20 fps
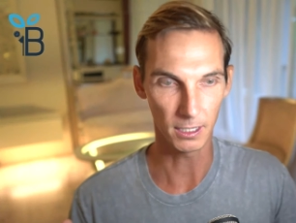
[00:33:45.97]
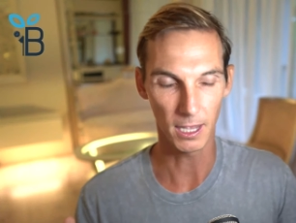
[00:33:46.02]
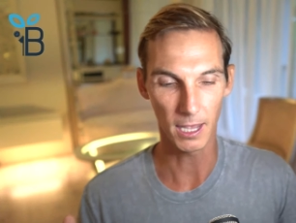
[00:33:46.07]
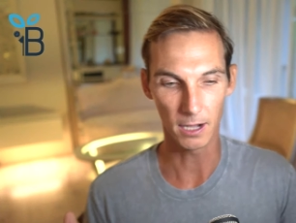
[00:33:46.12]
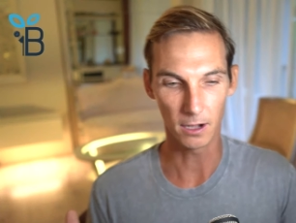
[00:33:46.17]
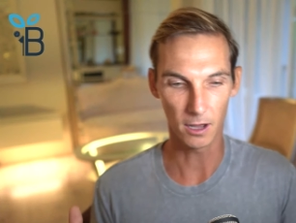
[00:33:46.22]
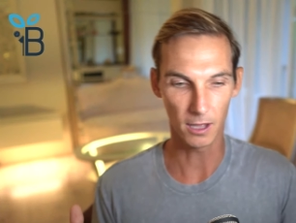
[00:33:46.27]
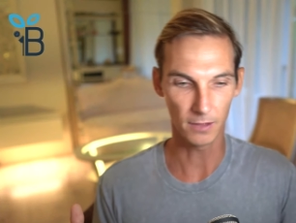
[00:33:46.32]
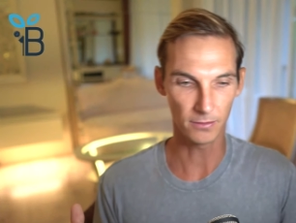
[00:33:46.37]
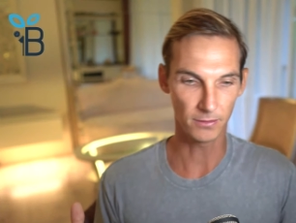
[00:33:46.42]

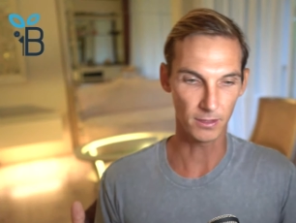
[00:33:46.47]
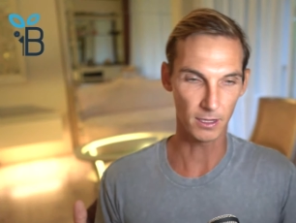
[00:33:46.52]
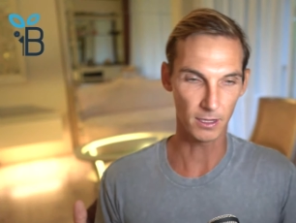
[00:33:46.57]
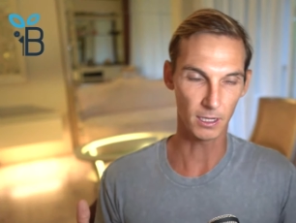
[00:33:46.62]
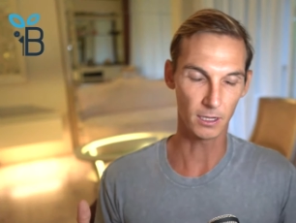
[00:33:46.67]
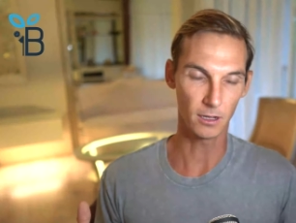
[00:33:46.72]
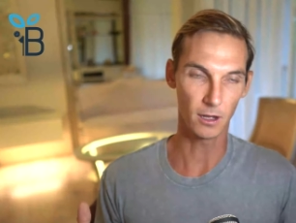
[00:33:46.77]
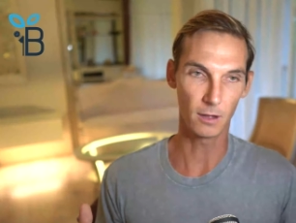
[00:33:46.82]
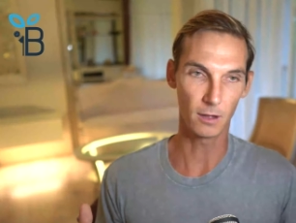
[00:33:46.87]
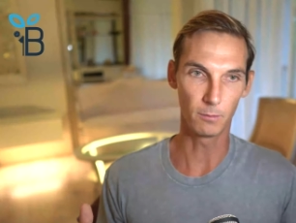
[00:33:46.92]
and I
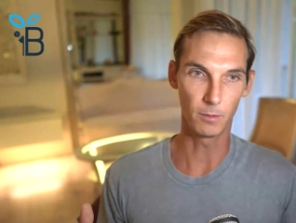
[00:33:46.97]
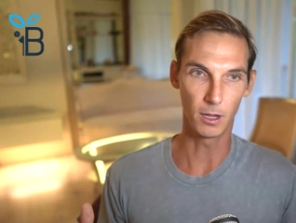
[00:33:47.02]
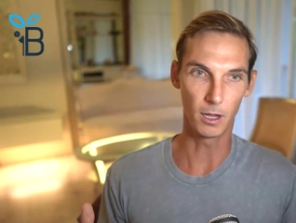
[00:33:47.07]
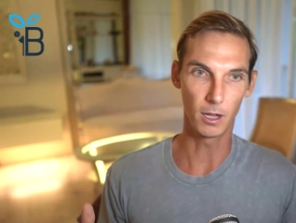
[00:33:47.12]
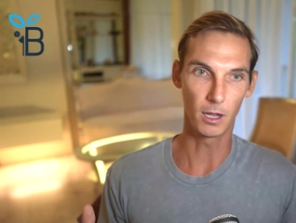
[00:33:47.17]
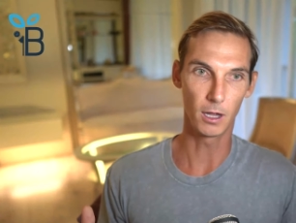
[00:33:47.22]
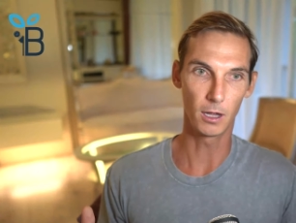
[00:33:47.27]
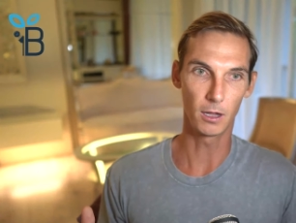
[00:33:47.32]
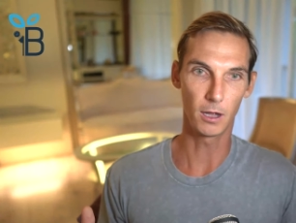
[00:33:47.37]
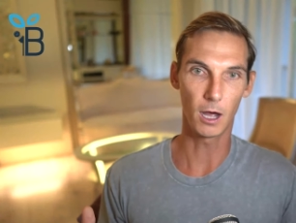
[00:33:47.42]
think
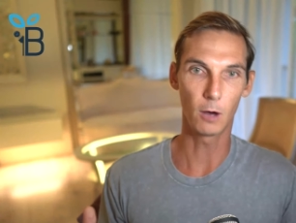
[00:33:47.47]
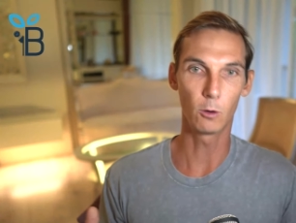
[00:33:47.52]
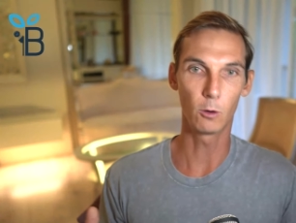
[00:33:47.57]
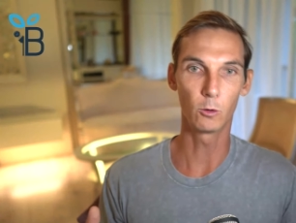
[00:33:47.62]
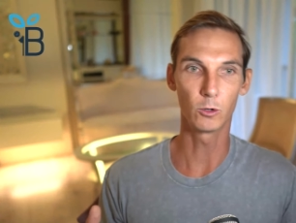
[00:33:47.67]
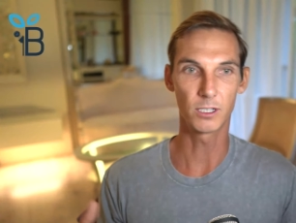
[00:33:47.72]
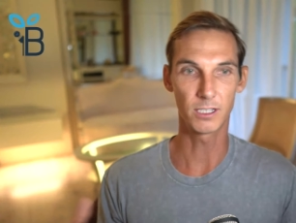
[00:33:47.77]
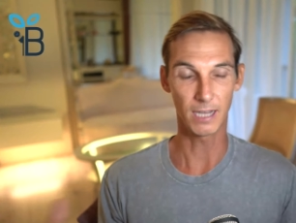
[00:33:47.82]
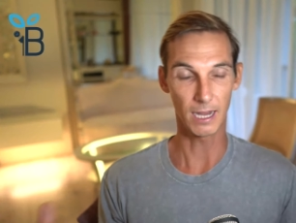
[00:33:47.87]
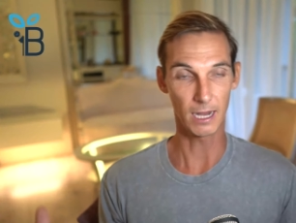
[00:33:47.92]
I
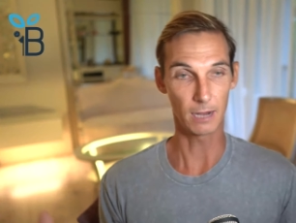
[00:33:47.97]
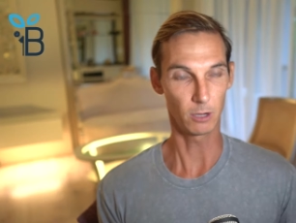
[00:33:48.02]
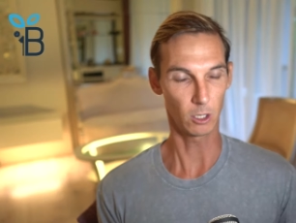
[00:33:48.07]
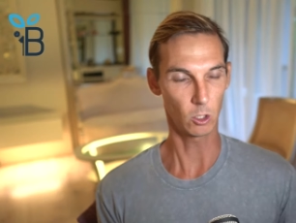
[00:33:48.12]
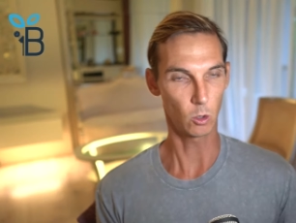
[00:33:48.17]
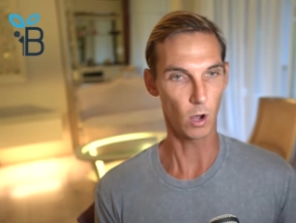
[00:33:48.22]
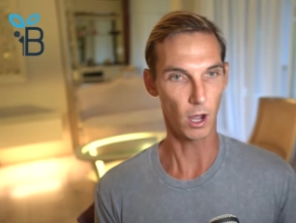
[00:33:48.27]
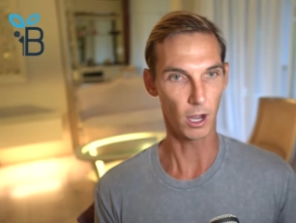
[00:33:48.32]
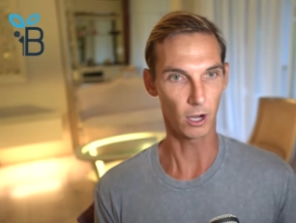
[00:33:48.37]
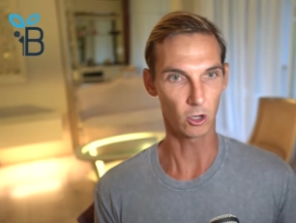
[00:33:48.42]
would say I'm
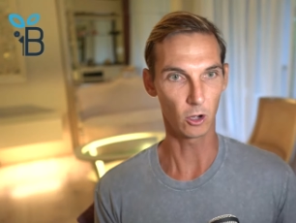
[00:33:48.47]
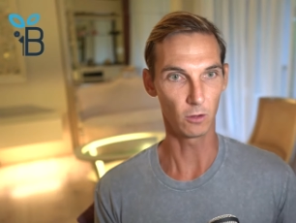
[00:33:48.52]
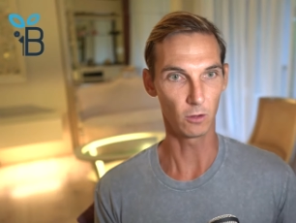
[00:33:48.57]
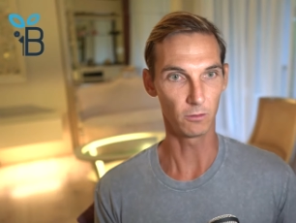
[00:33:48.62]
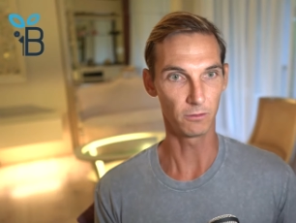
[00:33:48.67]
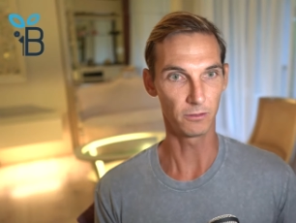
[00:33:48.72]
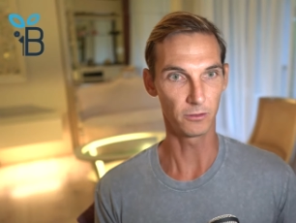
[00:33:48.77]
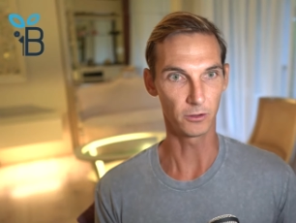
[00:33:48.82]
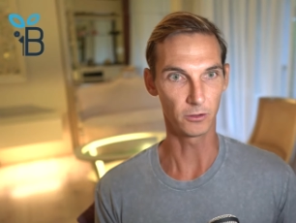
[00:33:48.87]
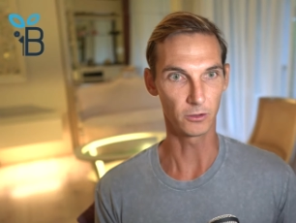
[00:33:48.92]
quite a
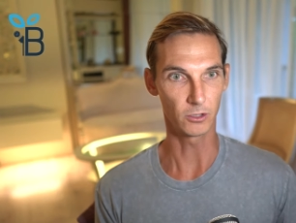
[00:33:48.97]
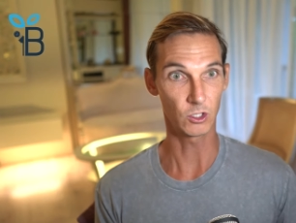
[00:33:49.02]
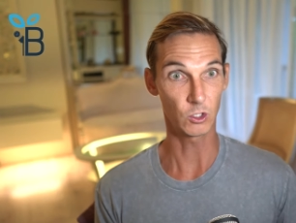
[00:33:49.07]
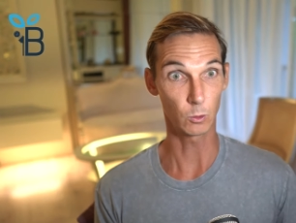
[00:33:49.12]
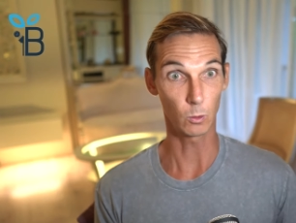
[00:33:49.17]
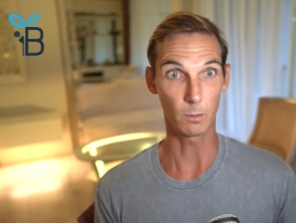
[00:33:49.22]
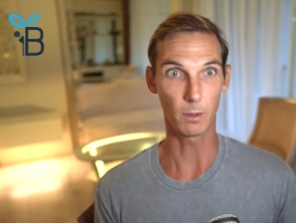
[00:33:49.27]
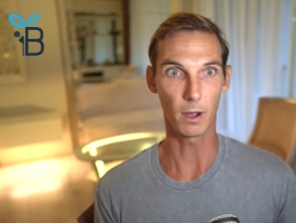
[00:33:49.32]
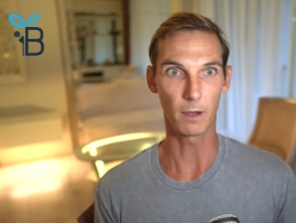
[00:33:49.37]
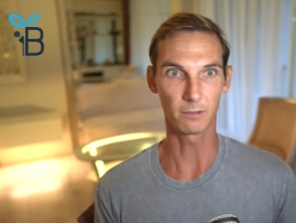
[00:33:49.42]
confident swimmer.